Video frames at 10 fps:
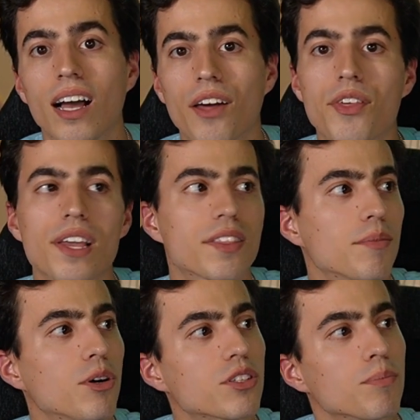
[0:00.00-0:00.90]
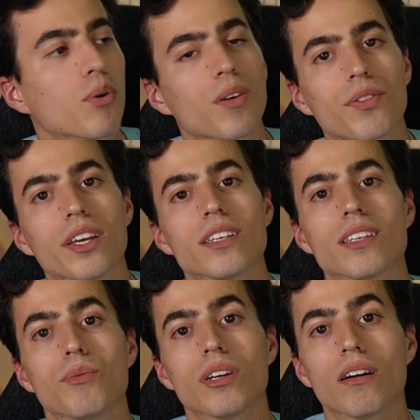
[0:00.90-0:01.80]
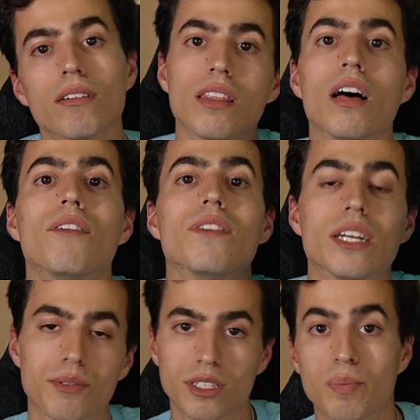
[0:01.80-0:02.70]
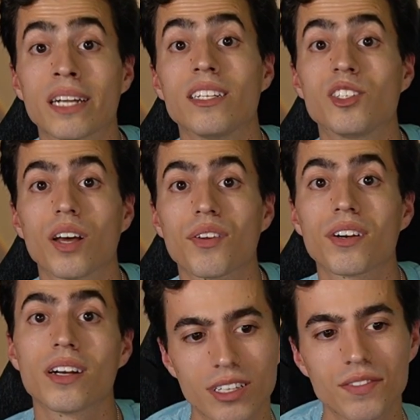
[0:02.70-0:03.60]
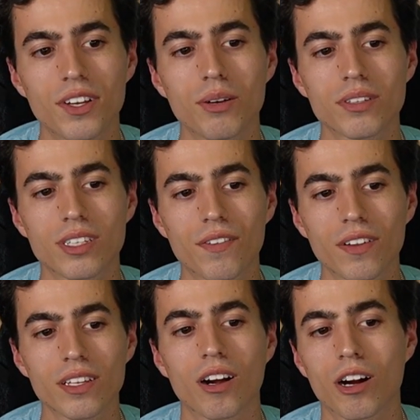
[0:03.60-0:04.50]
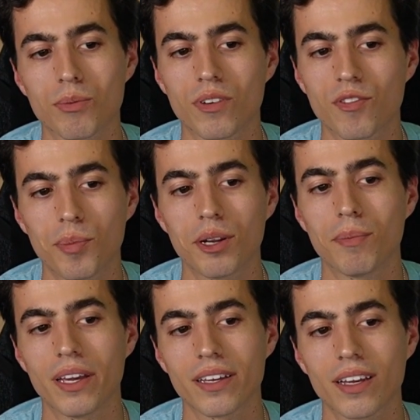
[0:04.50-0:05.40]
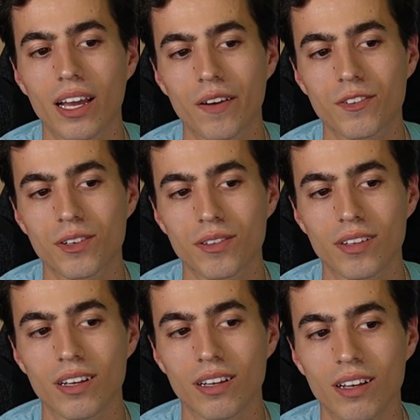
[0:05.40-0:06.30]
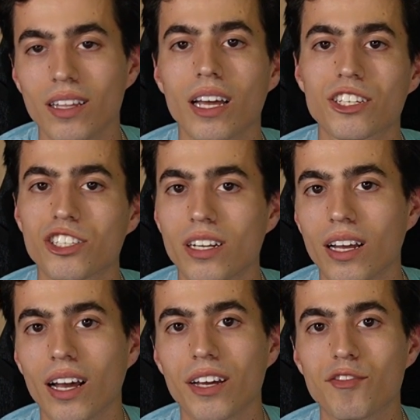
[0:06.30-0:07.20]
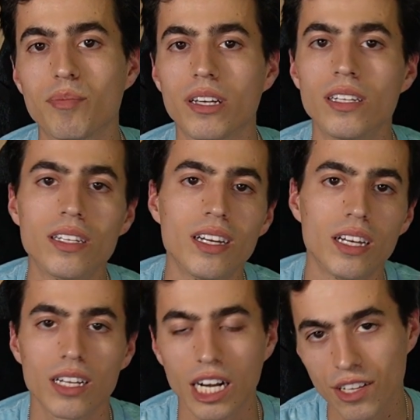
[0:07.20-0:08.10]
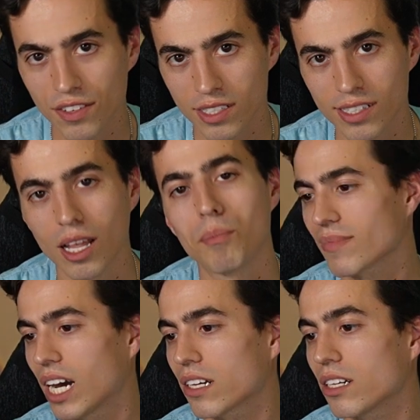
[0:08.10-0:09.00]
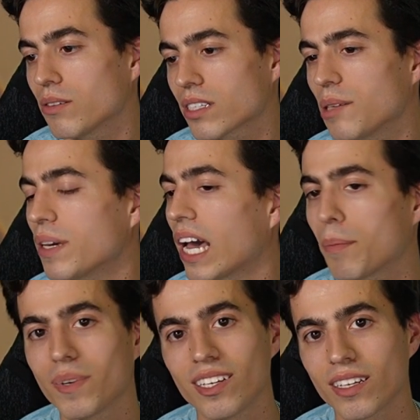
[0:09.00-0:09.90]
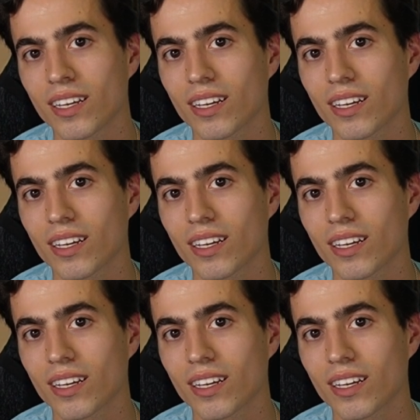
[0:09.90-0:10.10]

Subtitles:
I think the most important thing is that we all love and respect each other. This video is definitely a hard one for me to make. After the election, I've been kind of in a slump. I don't know what's going to be happening.